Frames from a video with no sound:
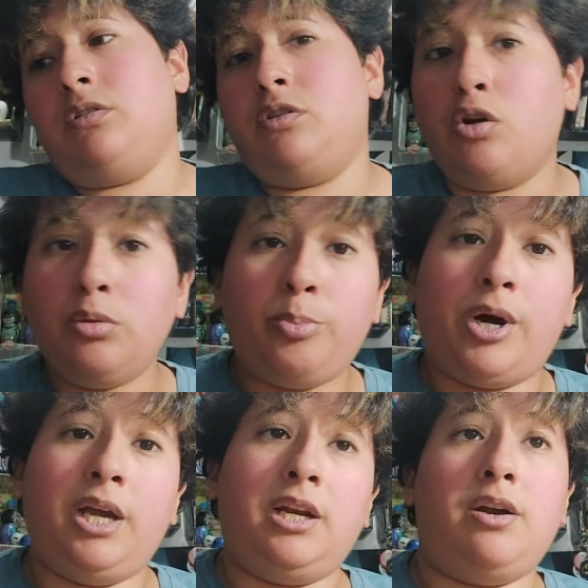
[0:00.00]

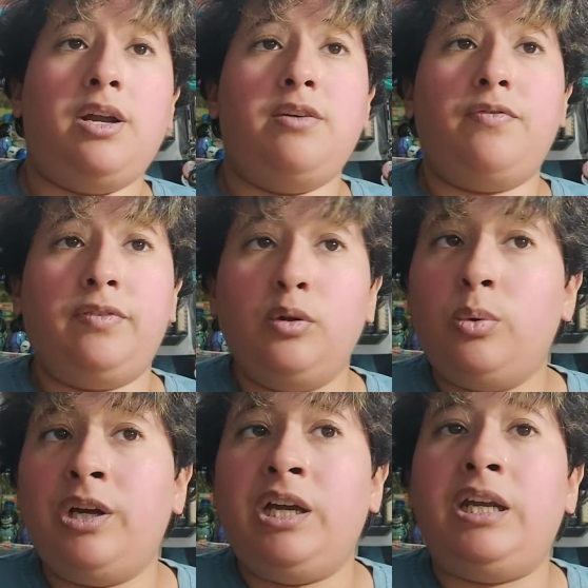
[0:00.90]
non-binary,
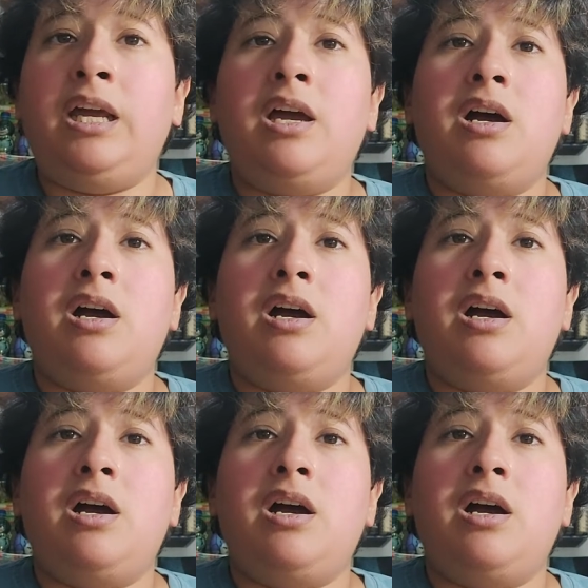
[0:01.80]
fluid,